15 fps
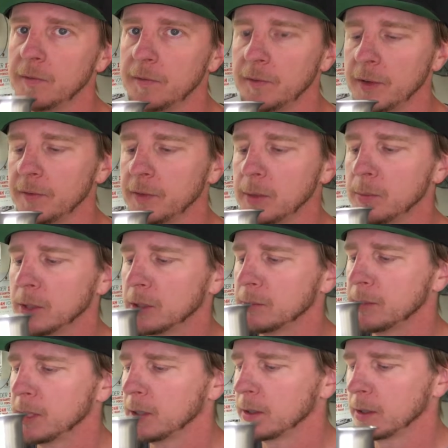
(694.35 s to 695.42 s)

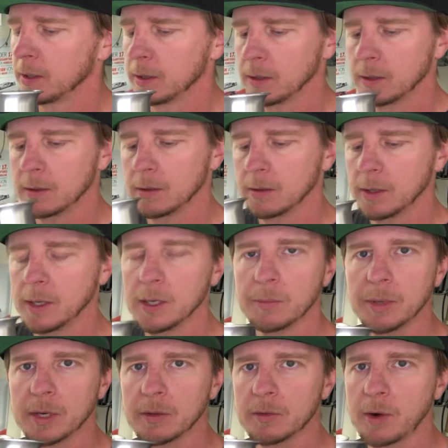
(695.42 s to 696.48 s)
50mm
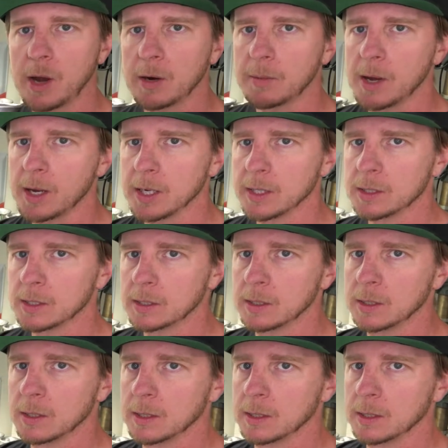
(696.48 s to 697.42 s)
independent throttle bodies.